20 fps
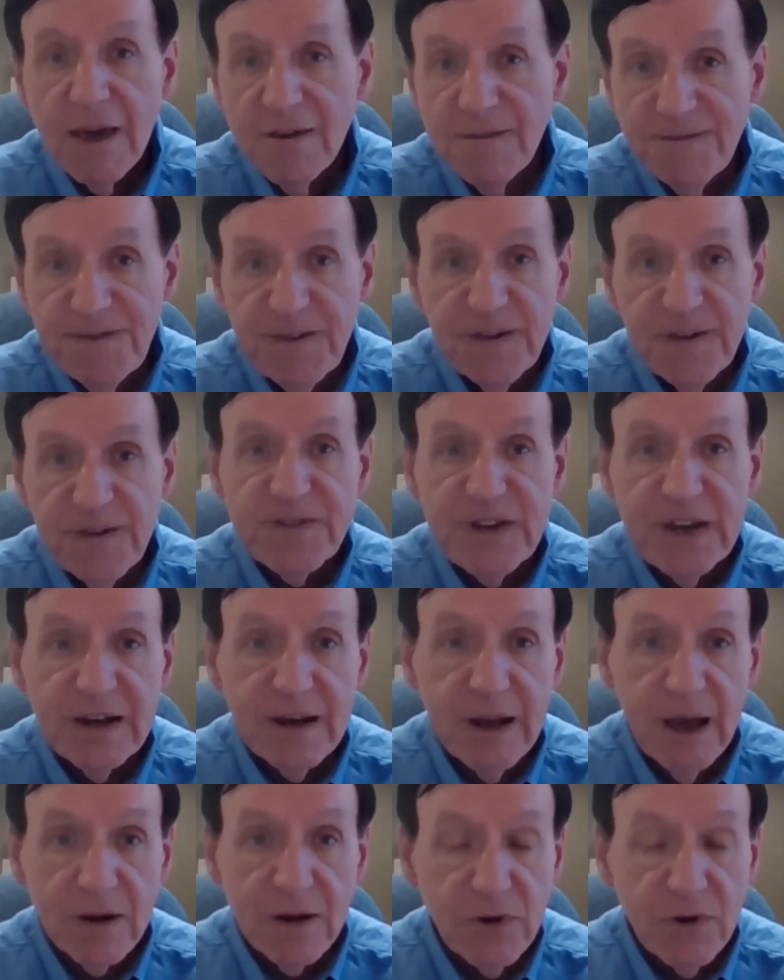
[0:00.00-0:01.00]

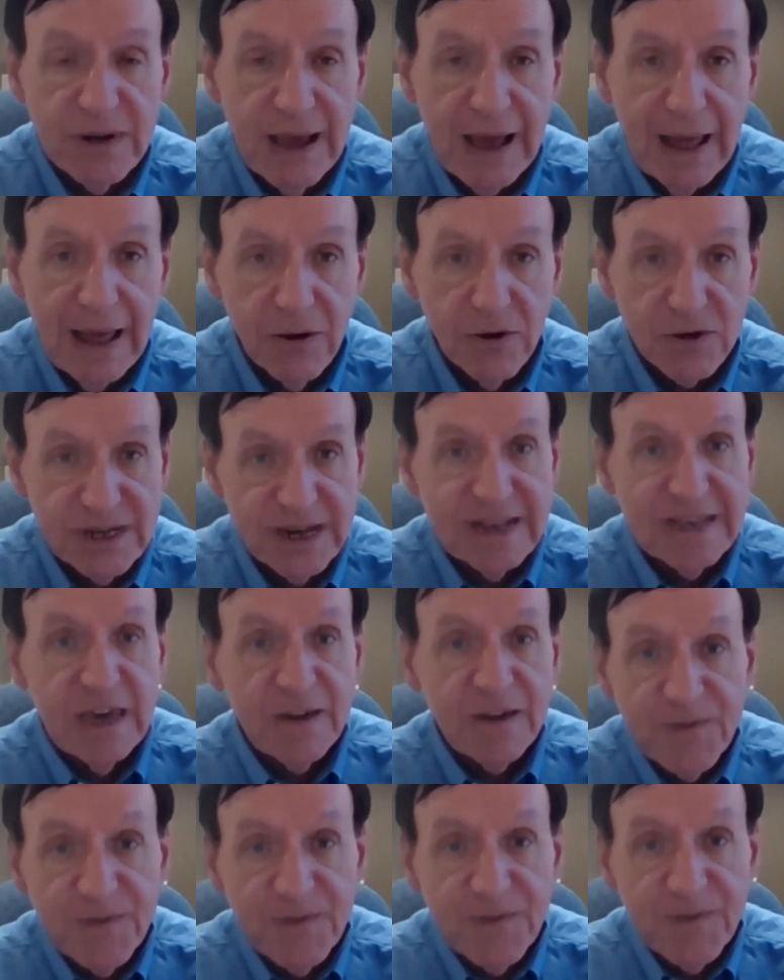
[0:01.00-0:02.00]
$1,500 in
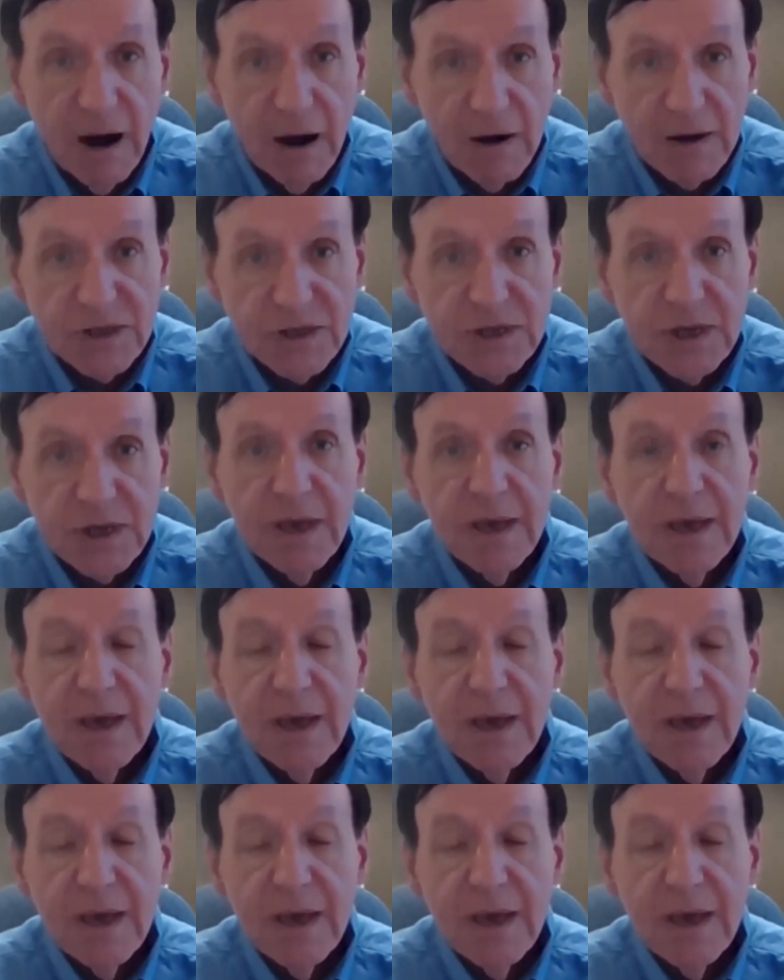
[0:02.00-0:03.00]
gift cards
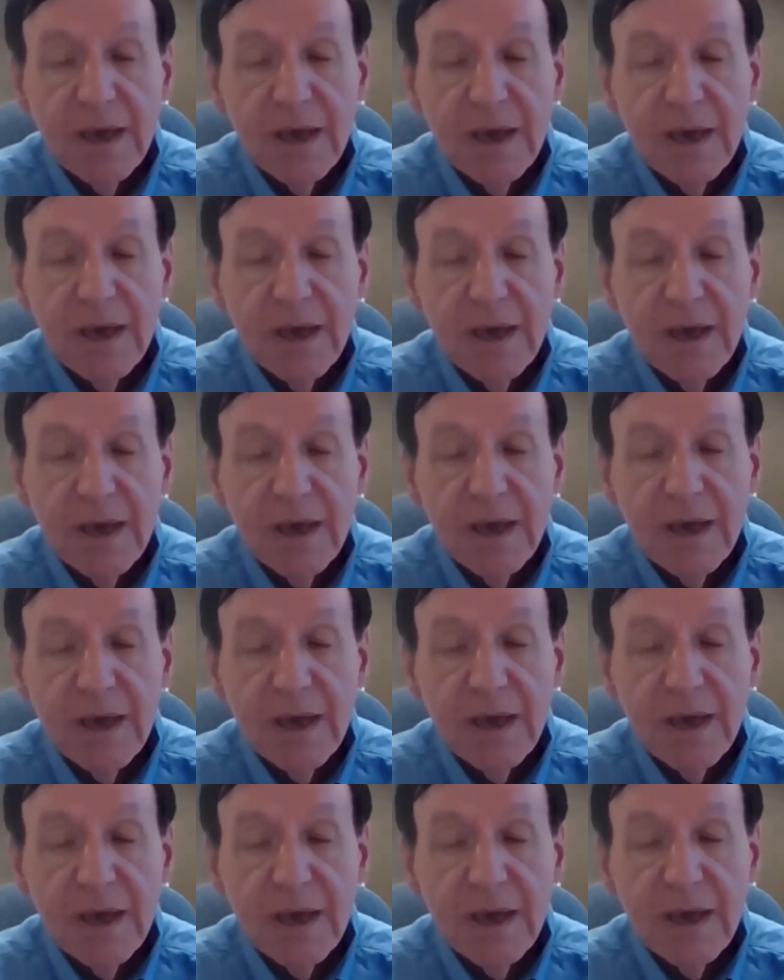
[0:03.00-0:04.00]
to these
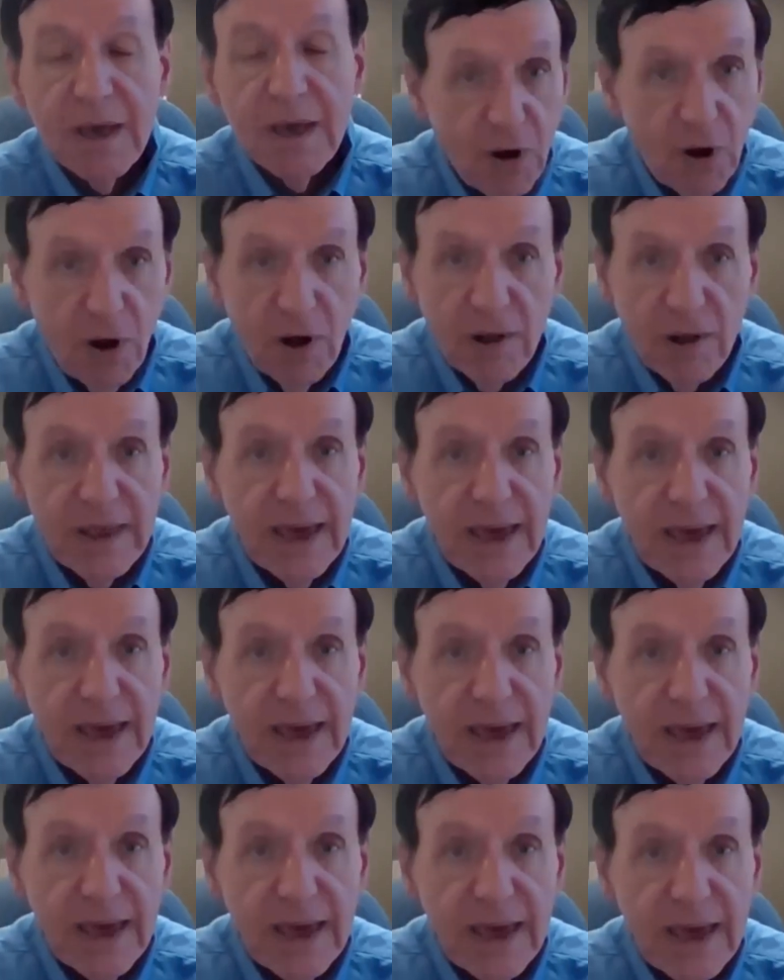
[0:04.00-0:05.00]
phone calls,
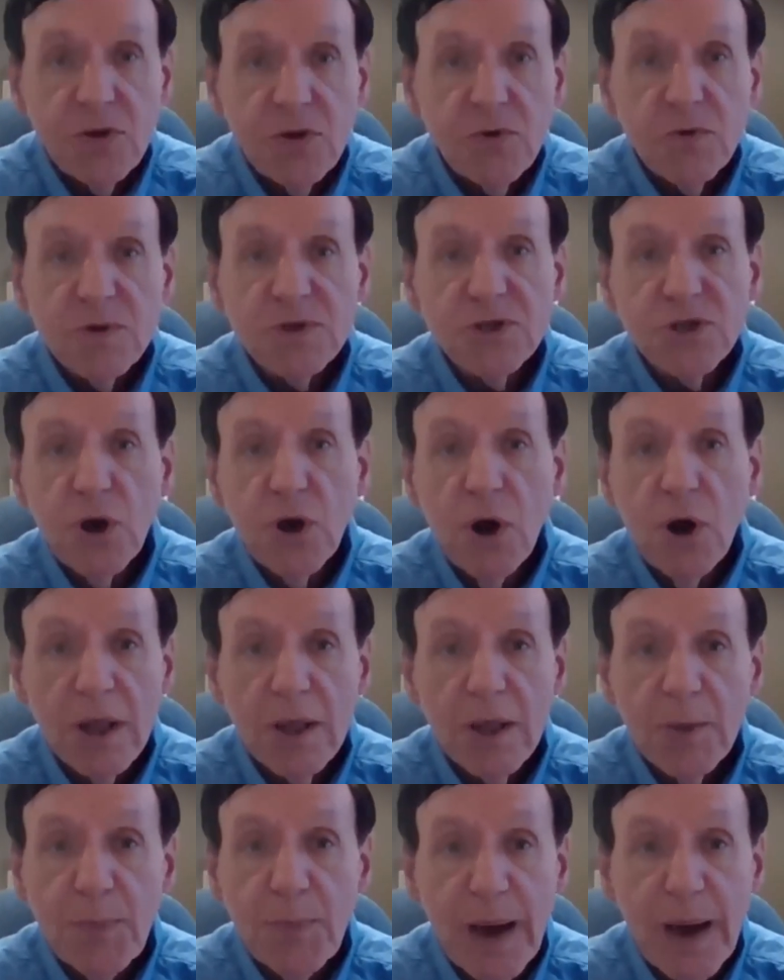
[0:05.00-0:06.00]
and
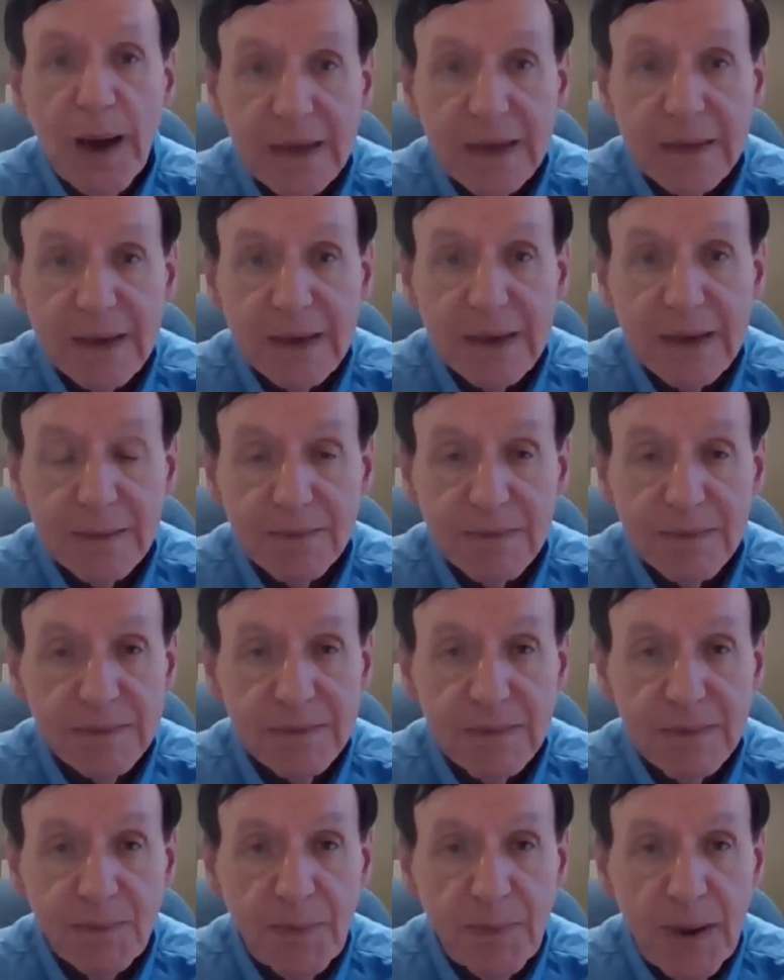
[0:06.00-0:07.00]
all they had to do was call
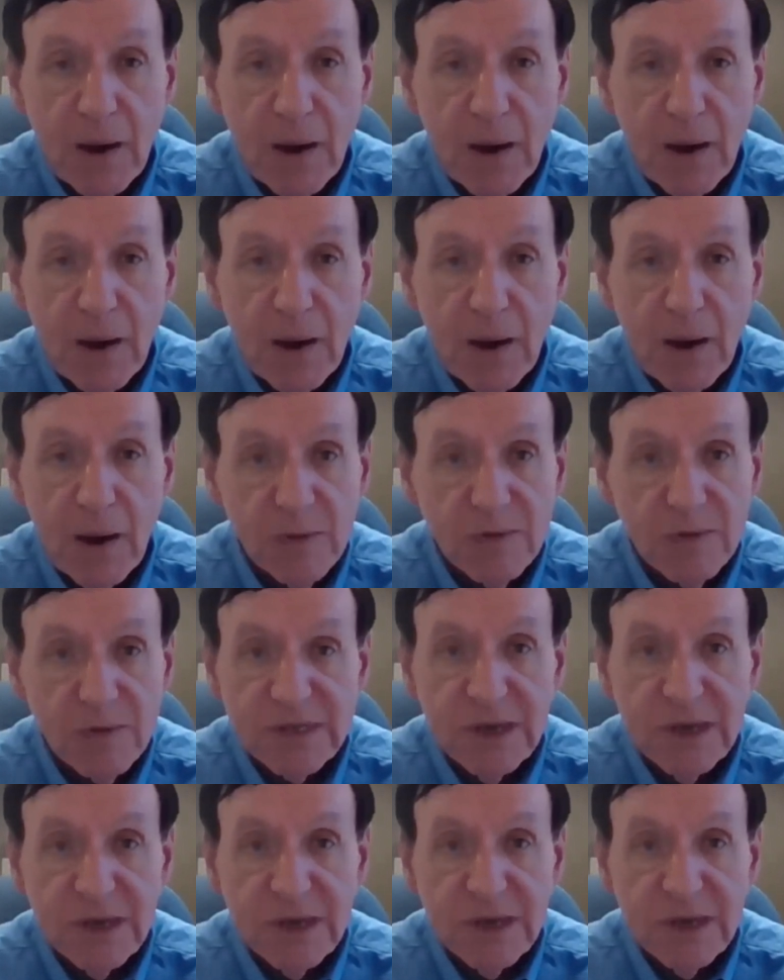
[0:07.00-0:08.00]
the power company, and the
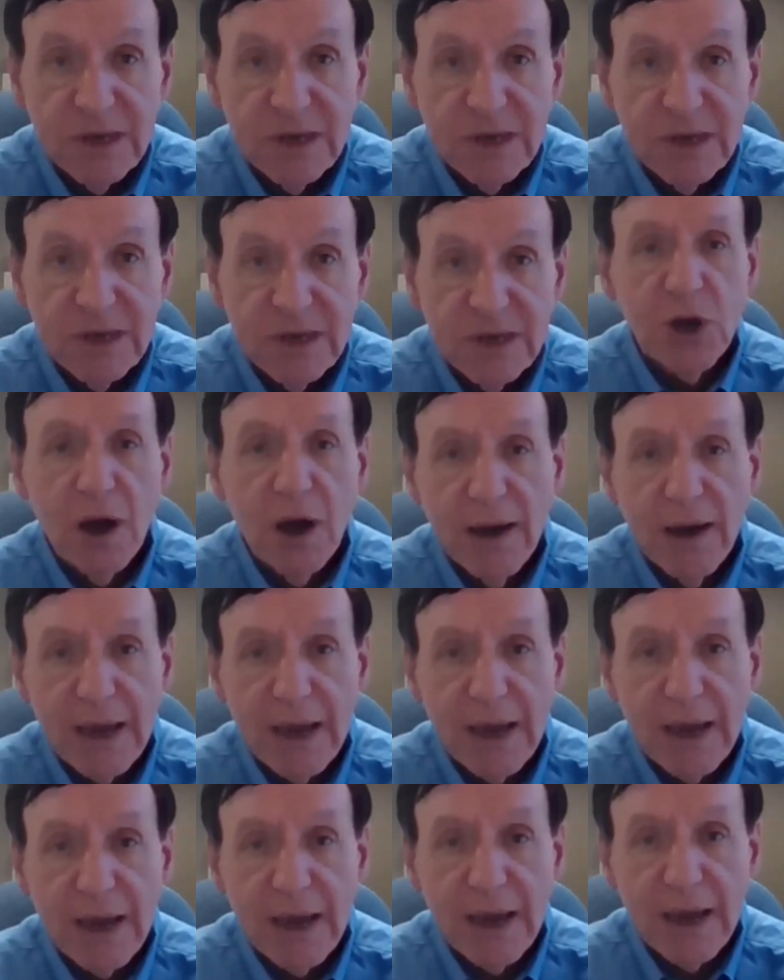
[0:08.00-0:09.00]
power company would say,
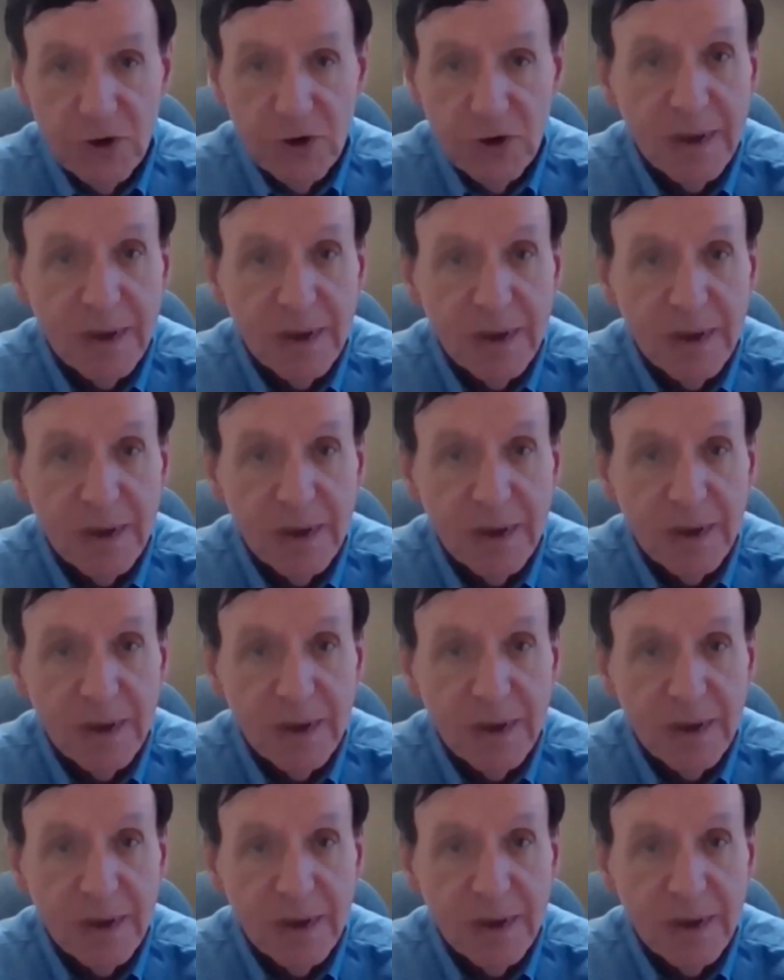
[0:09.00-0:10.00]
what are you talking about?
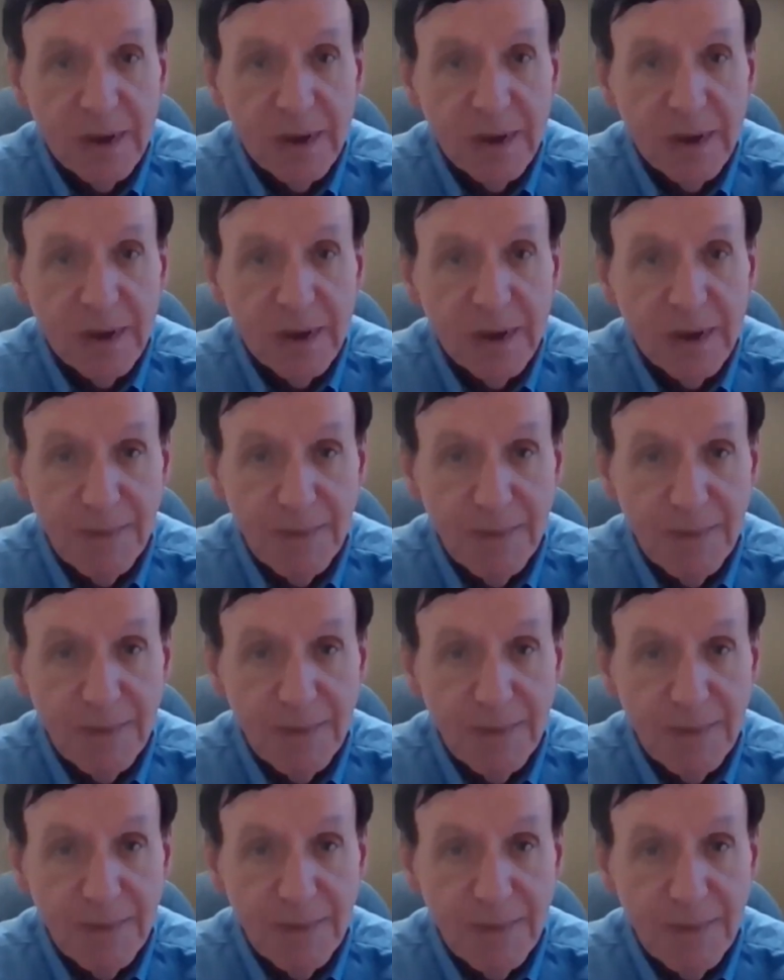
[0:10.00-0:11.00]
You're paid up.
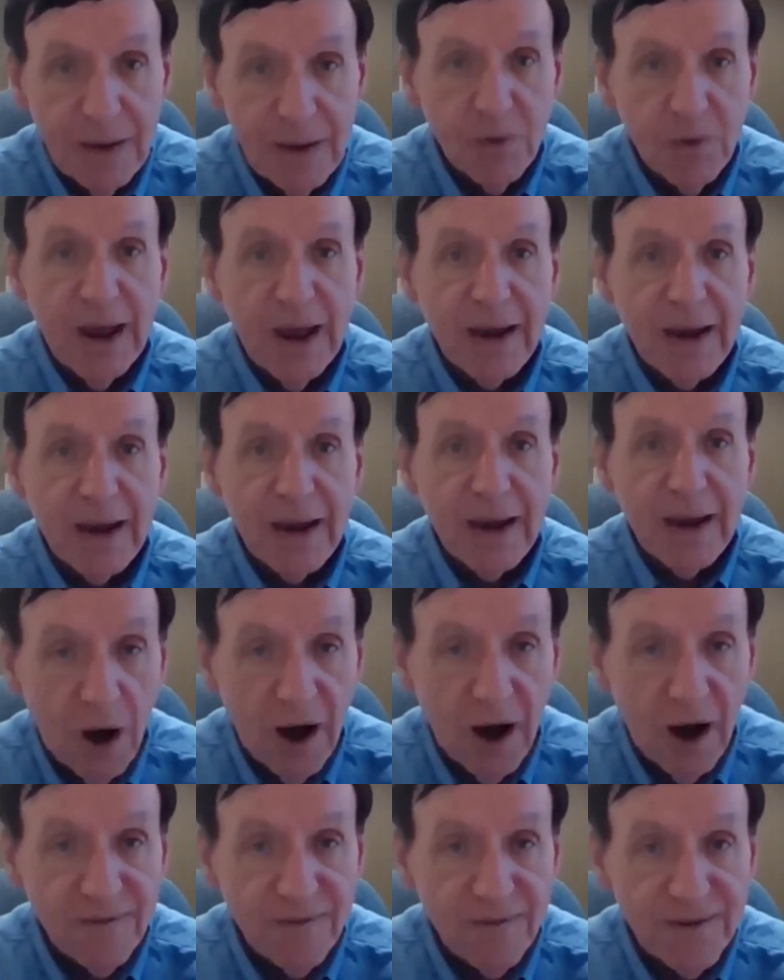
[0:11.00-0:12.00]
You don't owe us any
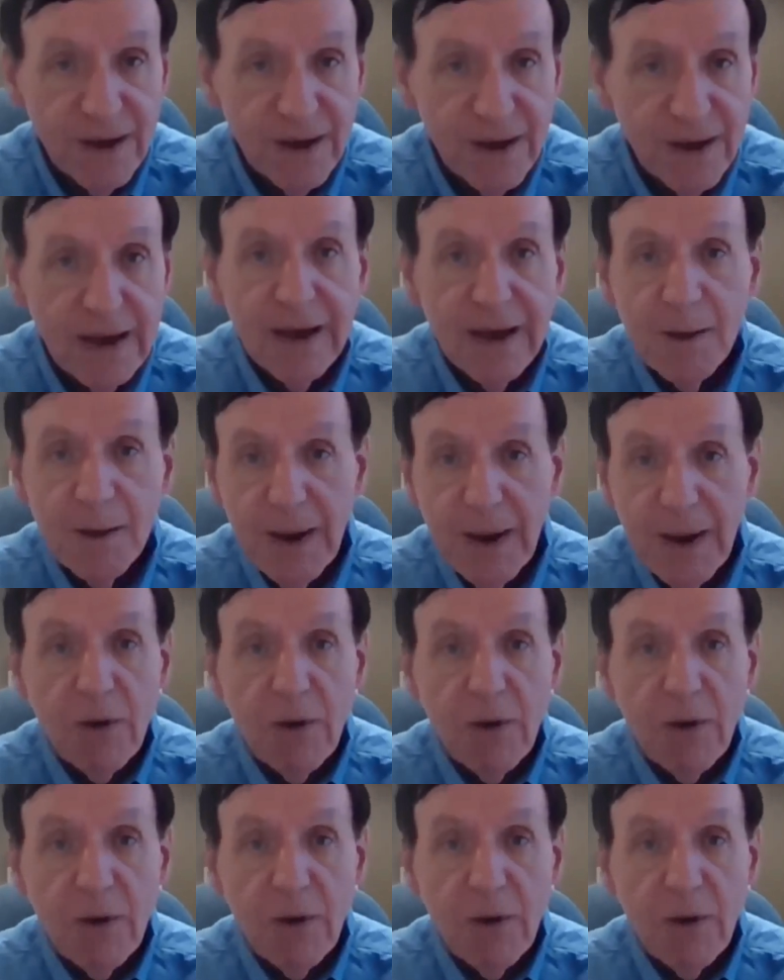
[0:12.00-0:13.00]
money. We're not going to shut you
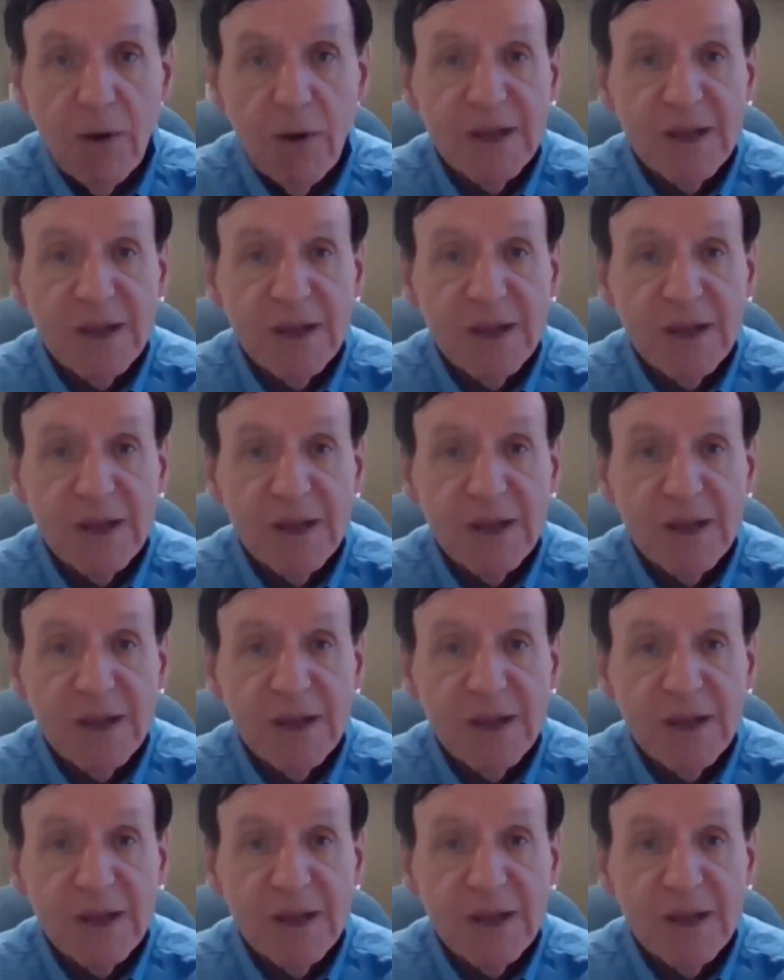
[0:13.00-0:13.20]
off.